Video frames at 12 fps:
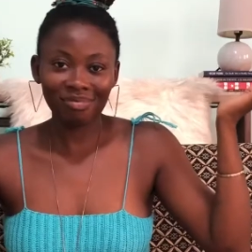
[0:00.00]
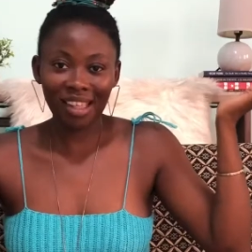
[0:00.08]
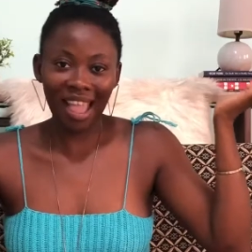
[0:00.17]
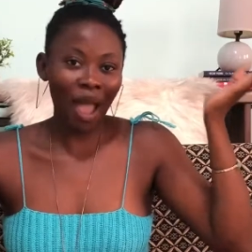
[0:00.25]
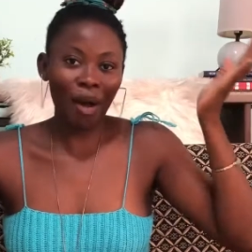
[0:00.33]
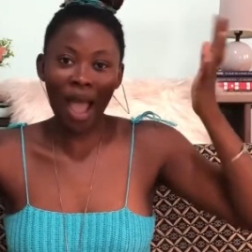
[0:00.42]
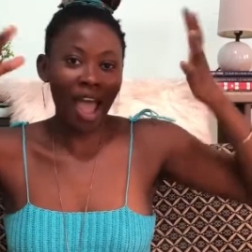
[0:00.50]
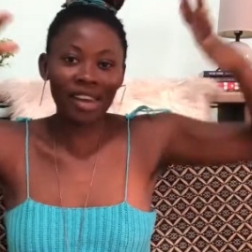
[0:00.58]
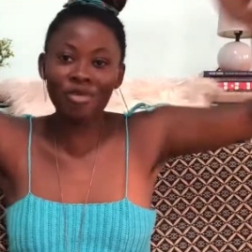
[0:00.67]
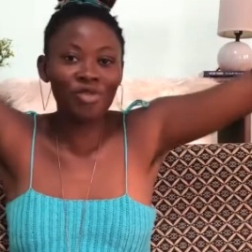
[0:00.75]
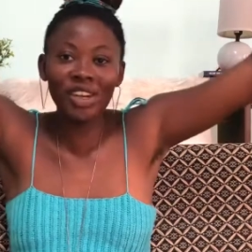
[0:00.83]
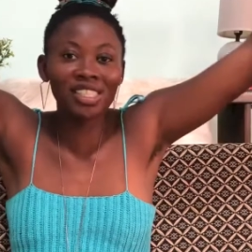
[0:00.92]
I
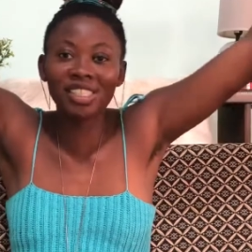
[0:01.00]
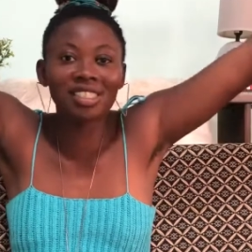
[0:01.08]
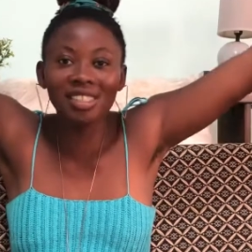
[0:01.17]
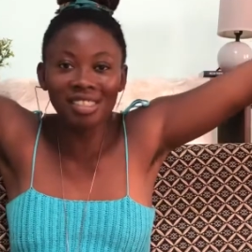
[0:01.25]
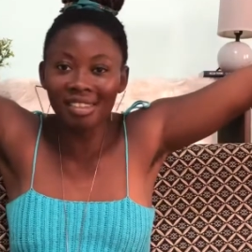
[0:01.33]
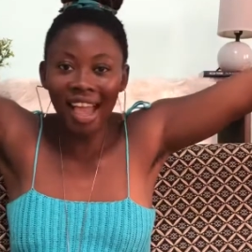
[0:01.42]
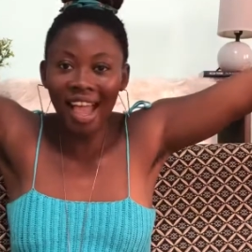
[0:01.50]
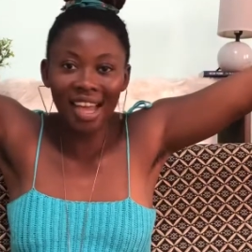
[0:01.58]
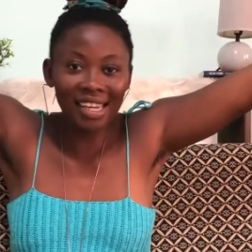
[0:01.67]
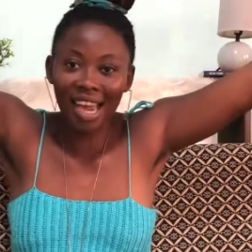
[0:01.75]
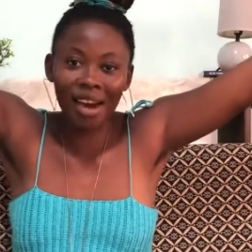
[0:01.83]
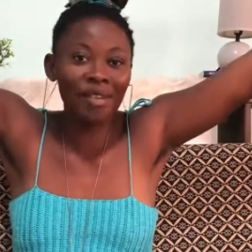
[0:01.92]
had
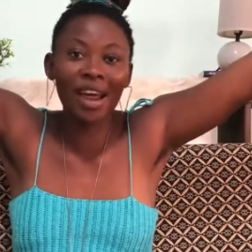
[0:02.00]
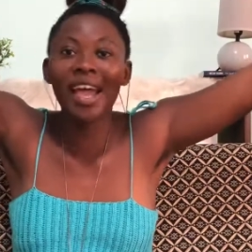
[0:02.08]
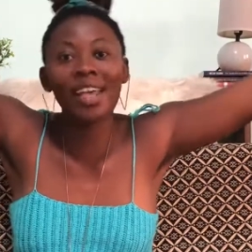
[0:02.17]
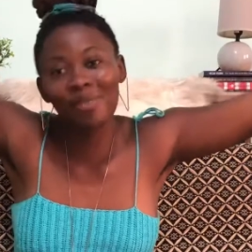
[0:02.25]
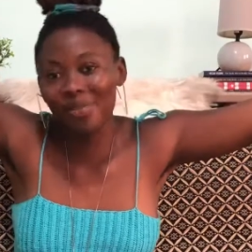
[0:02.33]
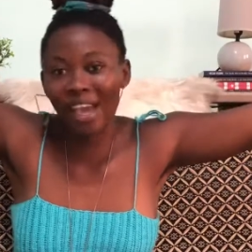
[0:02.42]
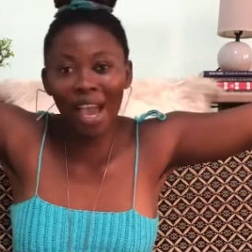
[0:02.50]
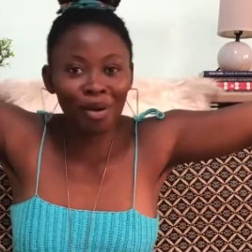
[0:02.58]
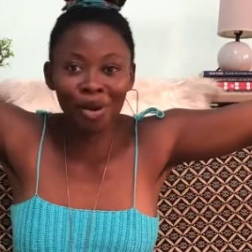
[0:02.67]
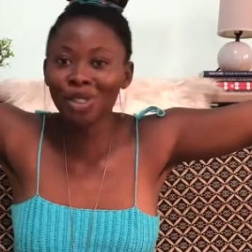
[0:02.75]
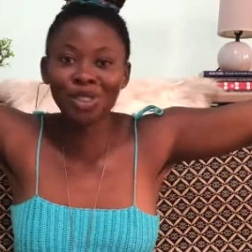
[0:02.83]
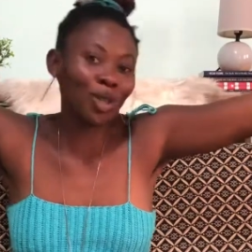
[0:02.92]
arrived. I
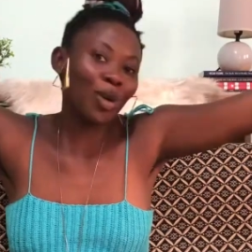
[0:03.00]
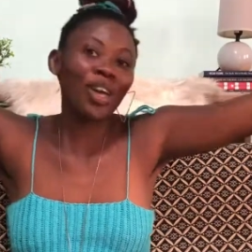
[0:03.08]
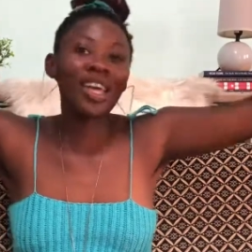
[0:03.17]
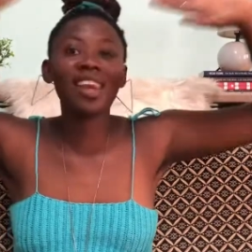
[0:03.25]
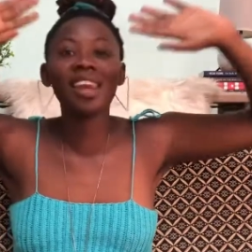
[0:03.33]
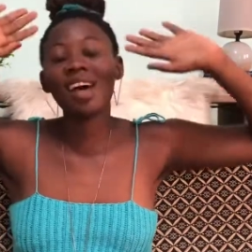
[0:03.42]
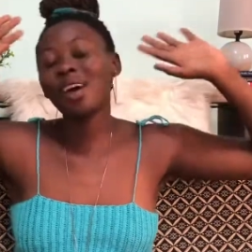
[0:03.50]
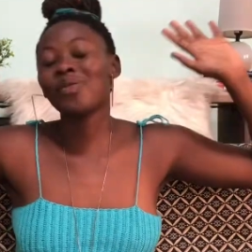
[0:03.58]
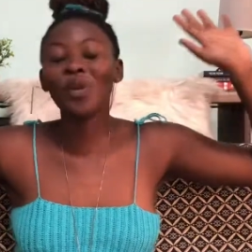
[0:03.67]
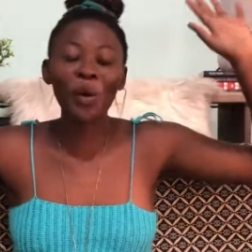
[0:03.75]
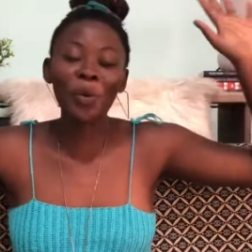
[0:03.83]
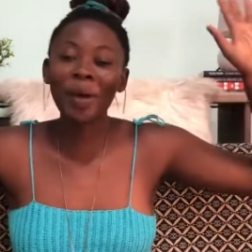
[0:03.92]
was so in love.
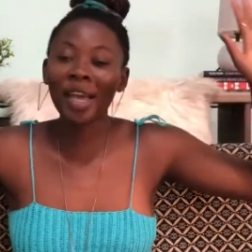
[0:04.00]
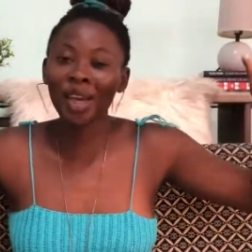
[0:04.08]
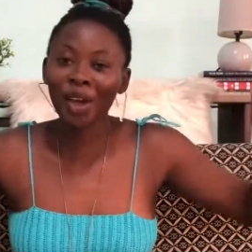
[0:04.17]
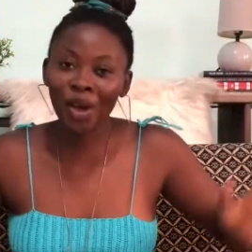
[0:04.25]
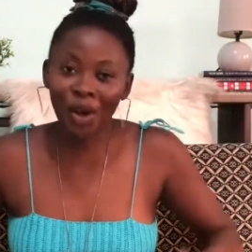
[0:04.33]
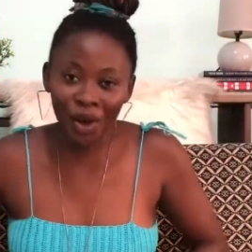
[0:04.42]
Oh my God.